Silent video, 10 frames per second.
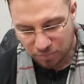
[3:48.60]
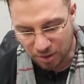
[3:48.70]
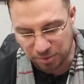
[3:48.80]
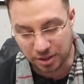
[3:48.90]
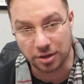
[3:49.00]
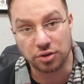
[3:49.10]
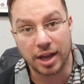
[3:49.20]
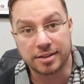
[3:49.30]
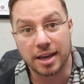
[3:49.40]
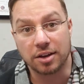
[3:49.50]
because you
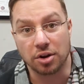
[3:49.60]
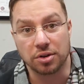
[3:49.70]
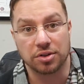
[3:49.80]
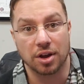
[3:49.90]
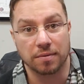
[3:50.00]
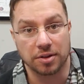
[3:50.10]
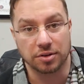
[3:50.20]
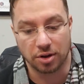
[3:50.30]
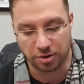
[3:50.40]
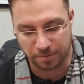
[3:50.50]
got to take care of yourself as
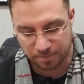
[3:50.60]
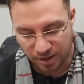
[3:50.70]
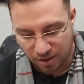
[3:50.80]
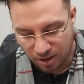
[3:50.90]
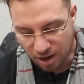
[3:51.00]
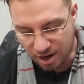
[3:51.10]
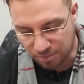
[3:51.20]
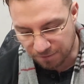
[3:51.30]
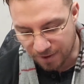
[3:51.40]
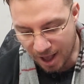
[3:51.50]
an owner. All right,
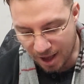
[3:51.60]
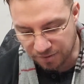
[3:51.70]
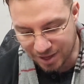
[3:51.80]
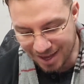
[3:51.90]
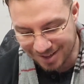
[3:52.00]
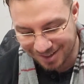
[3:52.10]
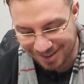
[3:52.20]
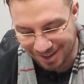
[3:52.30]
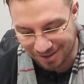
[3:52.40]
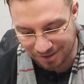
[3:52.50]
number 5, stay
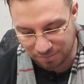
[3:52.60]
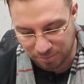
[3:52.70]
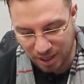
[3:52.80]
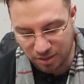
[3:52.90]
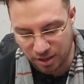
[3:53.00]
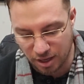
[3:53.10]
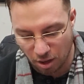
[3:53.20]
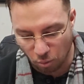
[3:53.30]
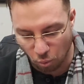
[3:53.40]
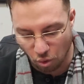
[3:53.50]
consistent. Be
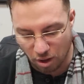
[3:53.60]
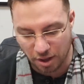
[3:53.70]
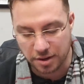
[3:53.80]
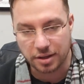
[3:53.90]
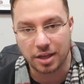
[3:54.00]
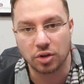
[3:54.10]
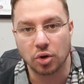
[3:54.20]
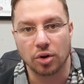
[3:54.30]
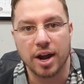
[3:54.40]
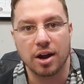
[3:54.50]
the one in
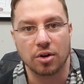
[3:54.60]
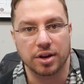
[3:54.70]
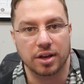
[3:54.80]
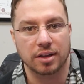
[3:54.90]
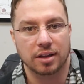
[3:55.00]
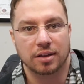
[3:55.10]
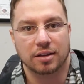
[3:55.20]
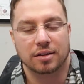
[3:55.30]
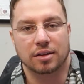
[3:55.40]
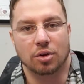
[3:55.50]
your area,
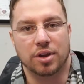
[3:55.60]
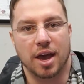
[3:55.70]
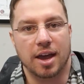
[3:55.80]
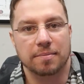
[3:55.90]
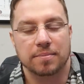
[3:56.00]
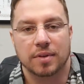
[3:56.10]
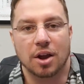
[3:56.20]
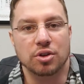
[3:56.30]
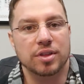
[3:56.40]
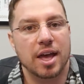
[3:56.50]
okay?
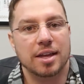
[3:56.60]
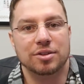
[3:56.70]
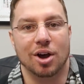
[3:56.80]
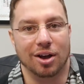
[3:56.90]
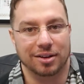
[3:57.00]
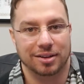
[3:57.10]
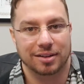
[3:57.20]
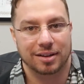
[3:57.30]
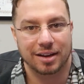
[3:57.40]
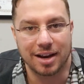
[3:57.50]
Are you the head dog?
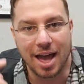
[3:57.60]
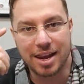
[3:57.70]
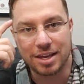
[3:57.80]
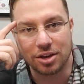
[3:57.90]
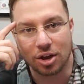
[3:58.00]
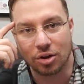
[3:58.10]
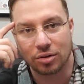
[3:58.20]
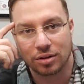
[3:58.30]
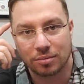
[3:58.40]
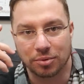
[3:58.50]
Not
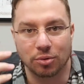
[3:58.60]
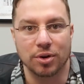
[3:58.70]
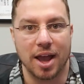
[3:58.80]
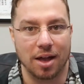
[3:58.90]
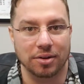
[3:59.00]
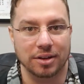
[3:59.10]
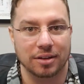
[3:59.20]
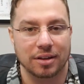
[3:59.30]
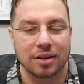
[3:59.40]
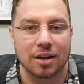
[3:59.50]
ego, but reality.
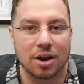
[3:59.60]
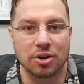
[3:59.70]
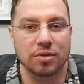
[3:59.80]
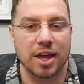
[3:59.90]
Are you the